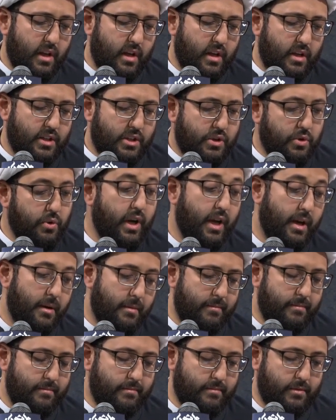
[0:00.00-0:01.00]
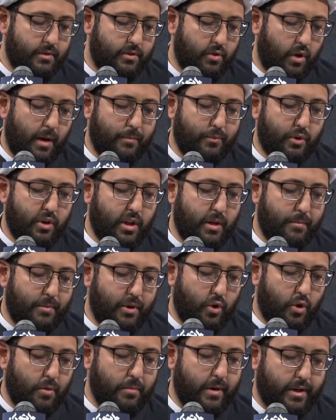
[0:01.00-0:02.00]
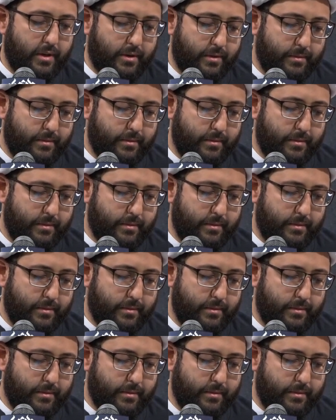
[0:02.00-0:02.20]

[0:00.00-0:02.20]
to Abdullah bin Umar,